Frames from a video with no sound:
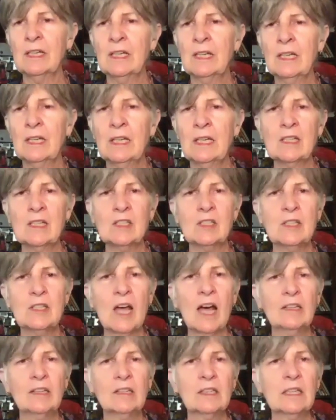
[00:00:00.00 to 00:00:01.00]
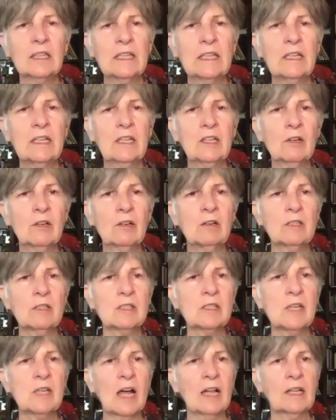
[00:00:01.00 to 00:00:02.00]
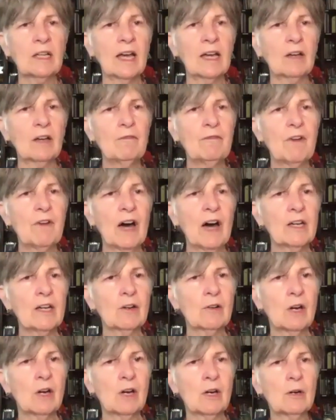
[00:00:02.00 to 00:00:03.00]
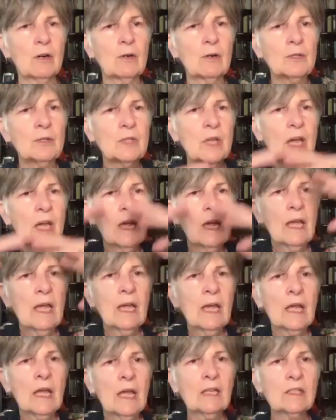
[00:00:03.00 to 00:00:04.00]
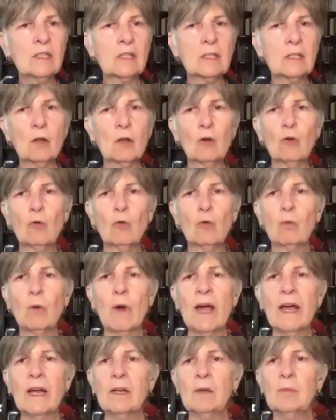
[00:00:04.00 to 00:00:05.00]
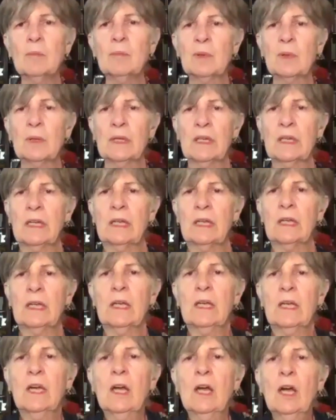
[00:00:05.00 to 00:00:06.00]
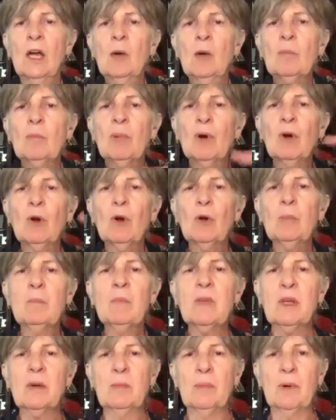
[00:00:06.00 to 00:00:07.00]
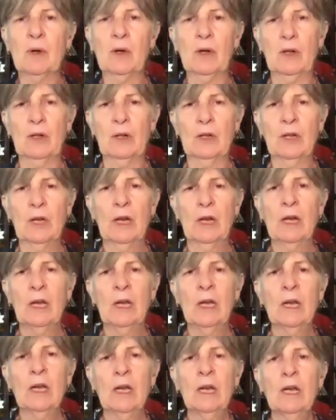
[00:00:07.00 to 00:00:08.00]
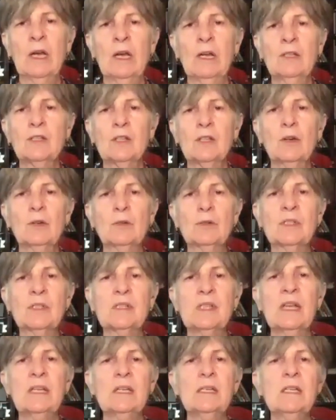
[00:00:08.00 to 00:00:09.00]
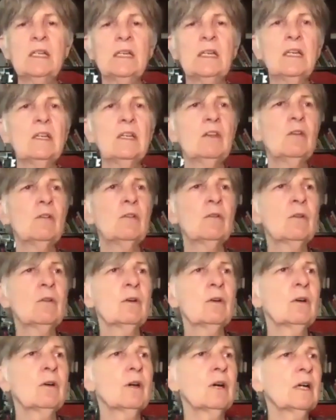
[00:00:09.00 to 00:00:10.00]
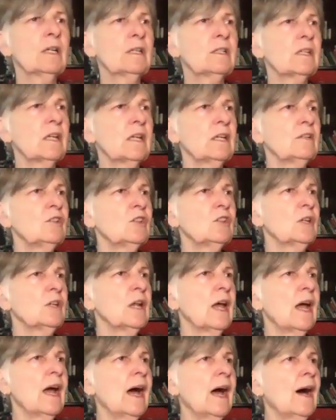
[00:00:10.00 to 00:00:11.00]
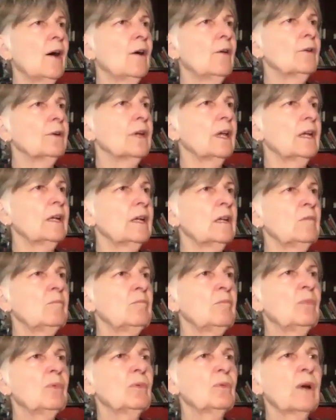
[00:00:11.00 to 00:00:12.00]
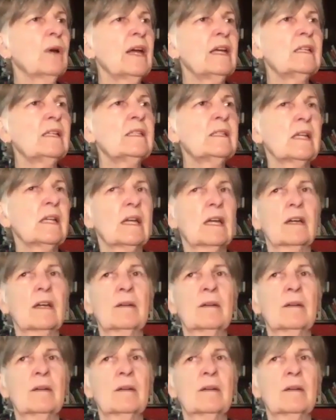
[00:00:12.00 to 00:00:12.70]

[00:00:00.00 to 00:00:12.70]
It's not linear, it's not like a fire hose. It's incredibly permeable. So sending your attention out and embracing.